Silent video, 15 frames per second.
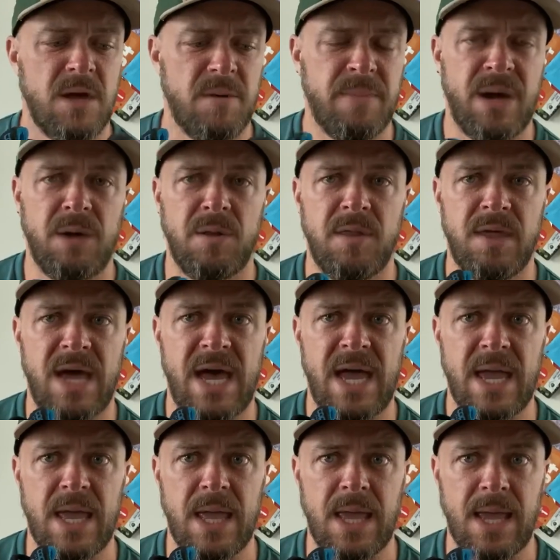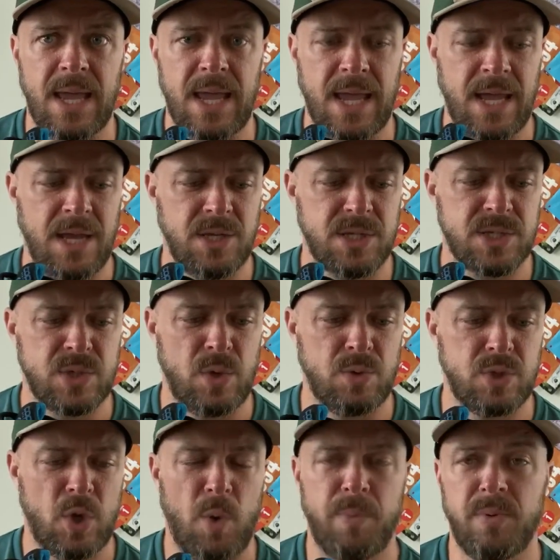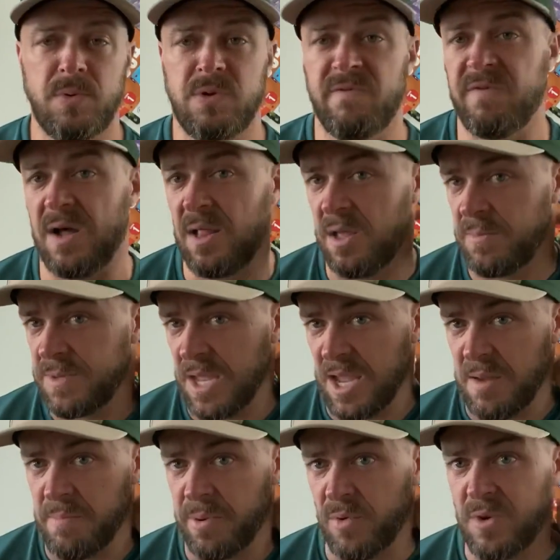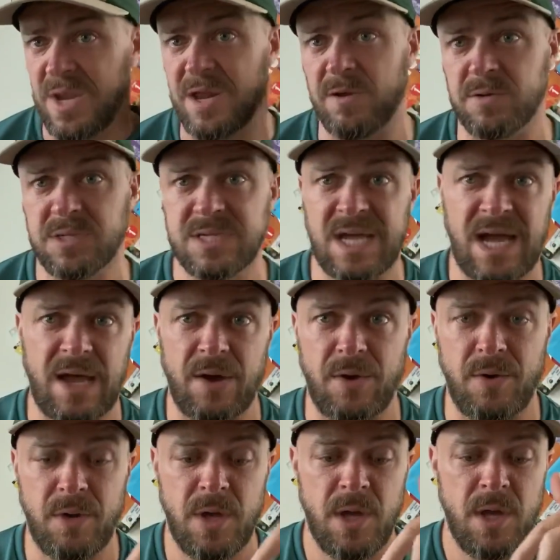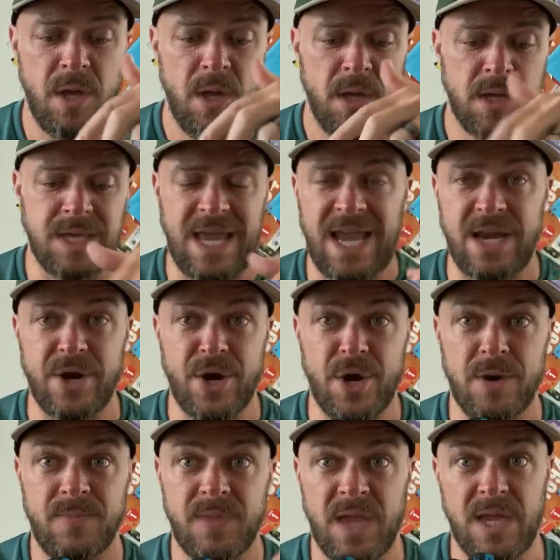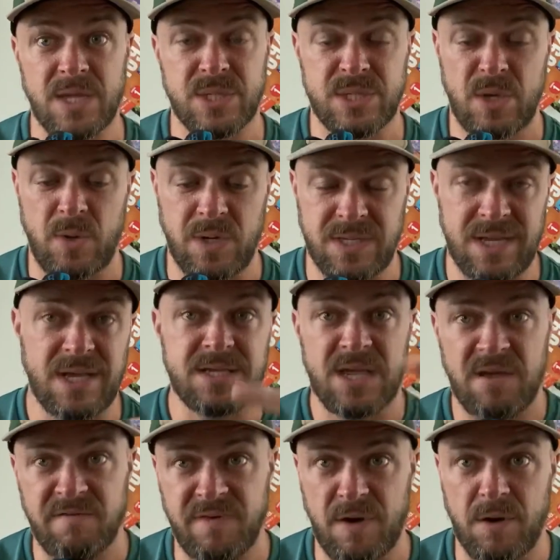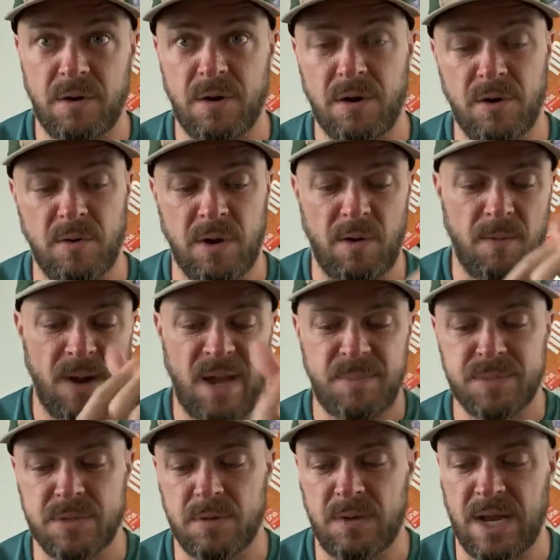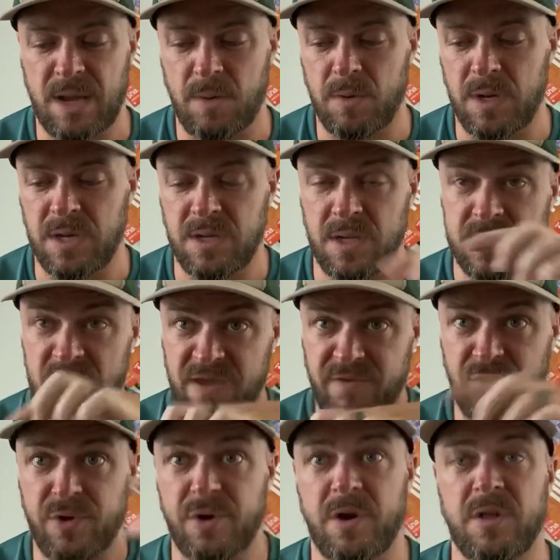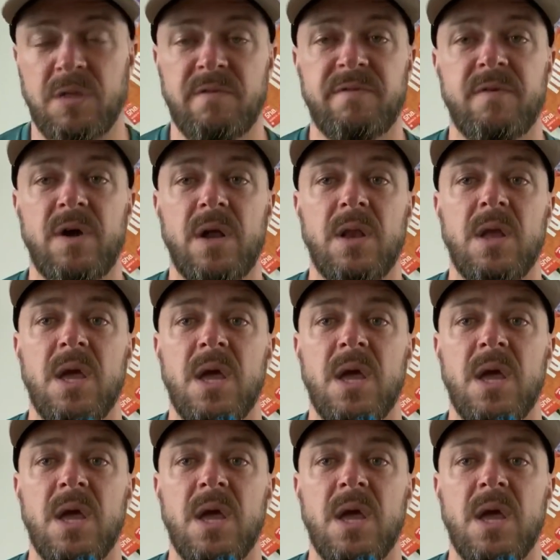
about that, and so Topo developed a burrito style gaiter, and so it does have Velcro and it wraps around. It does have a hook in the front,